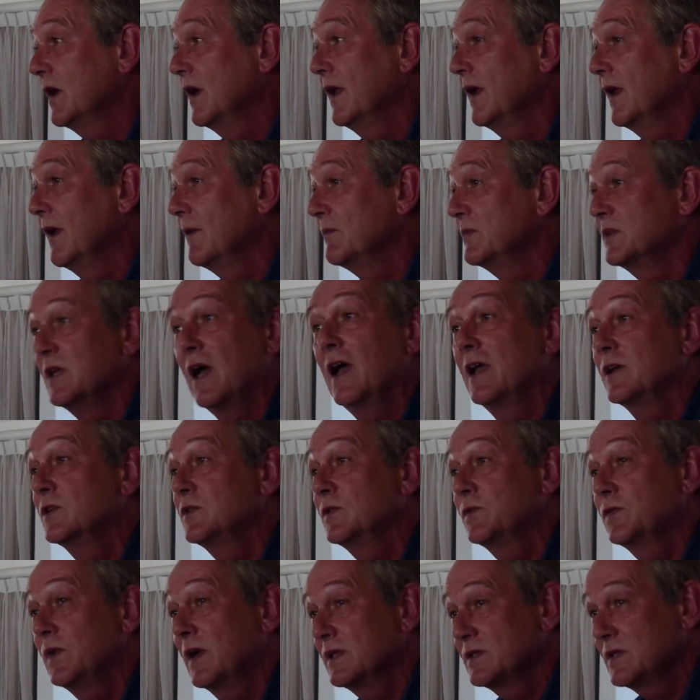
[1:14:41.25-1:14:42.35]
And I'm dying
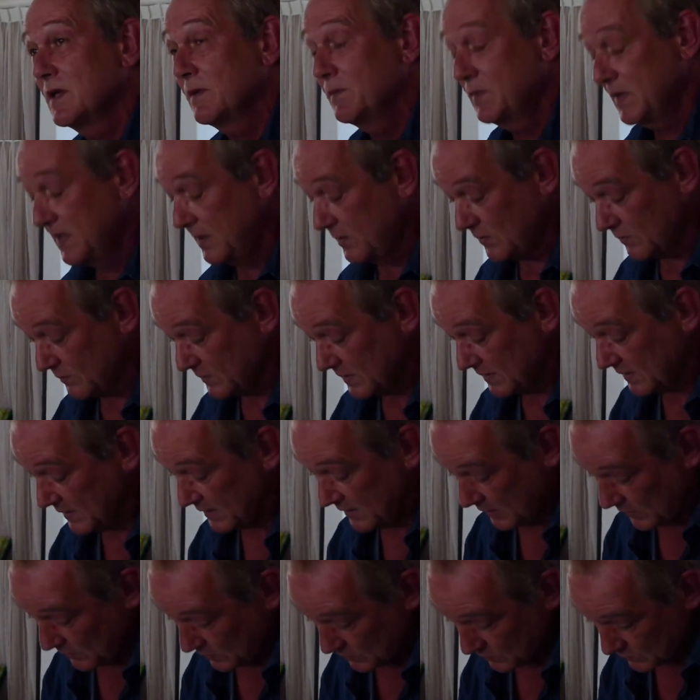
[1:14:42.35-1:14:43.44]
to find somebody
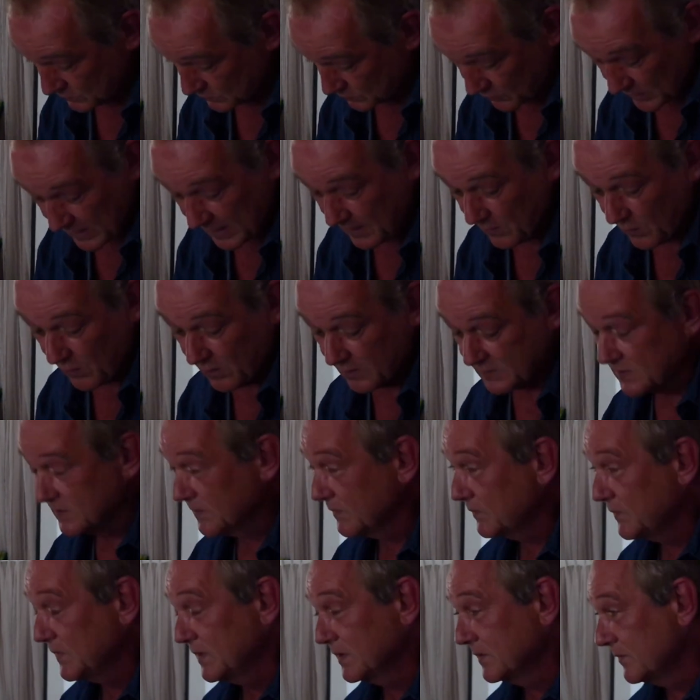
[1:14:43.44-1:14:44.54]
who really works in
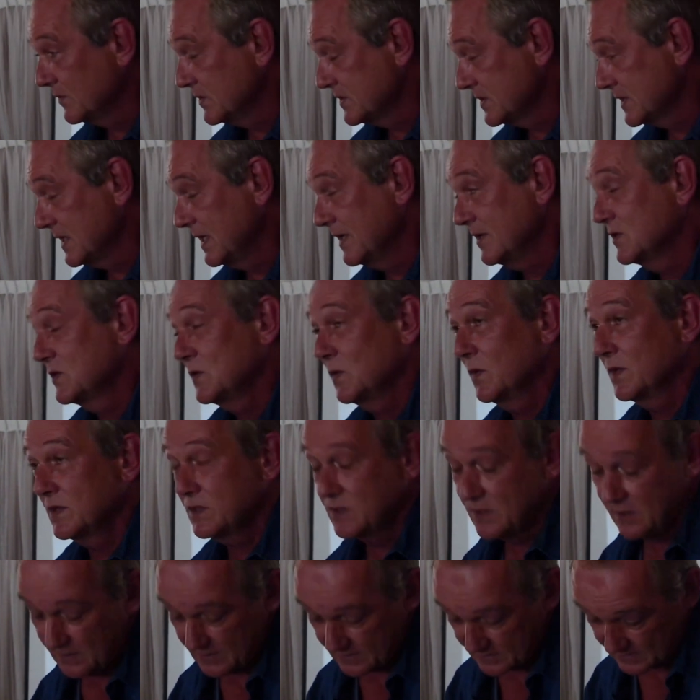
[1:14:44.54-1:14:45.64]
the field of resilience who wants
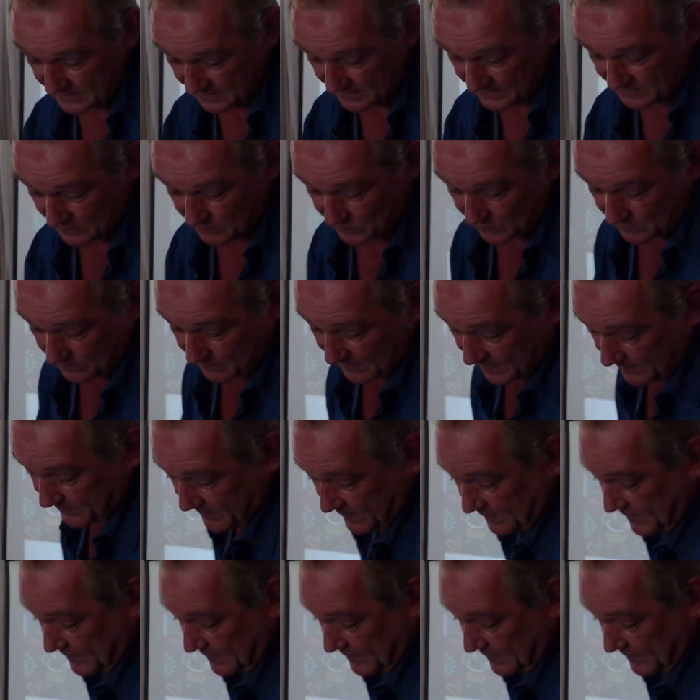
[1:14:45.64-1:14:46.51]
to discuss it with me.